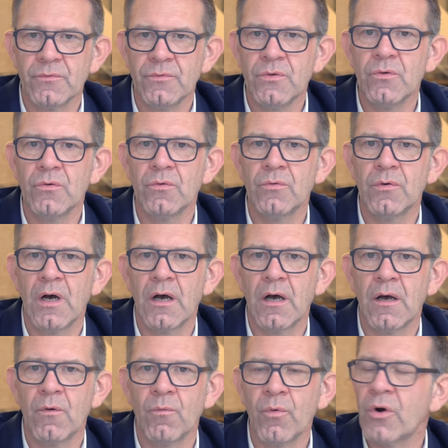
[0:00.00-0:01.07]
new
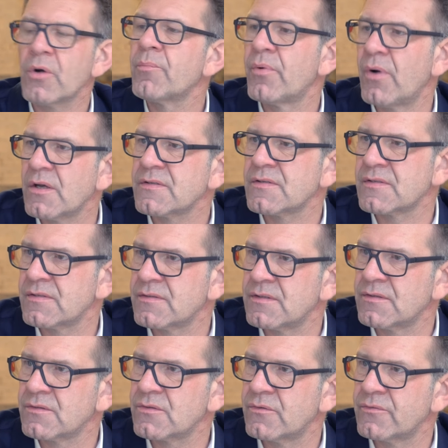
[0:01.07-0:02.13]
uh, work processes
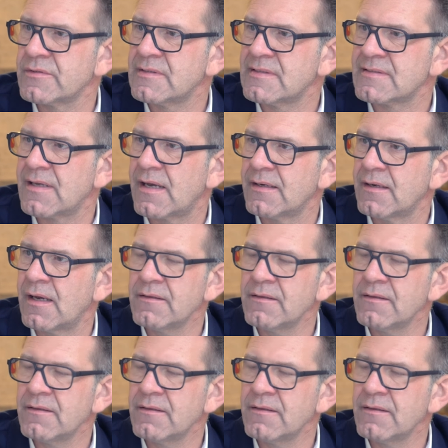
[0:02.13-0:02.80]
in service design.